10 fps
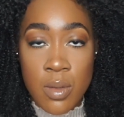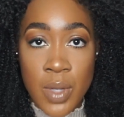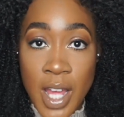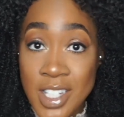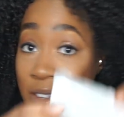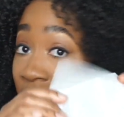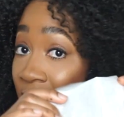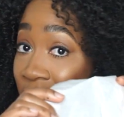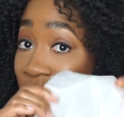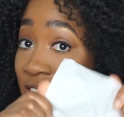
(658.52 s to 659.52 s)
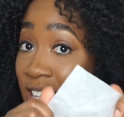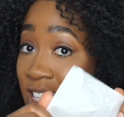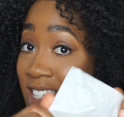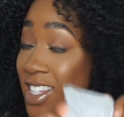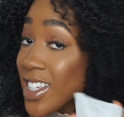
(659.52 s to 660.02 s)
What I do have
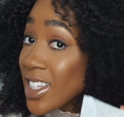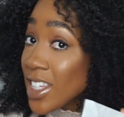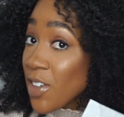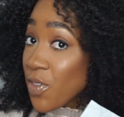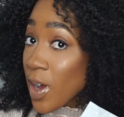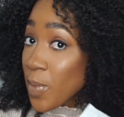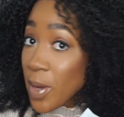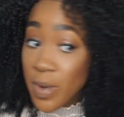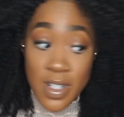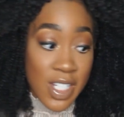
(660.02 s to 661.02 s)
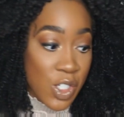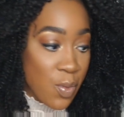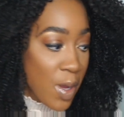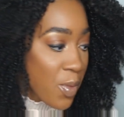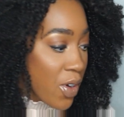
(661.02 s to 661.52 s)
is gift wrap paper, tissue
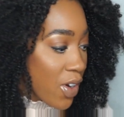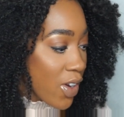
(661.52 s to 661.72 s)
paper,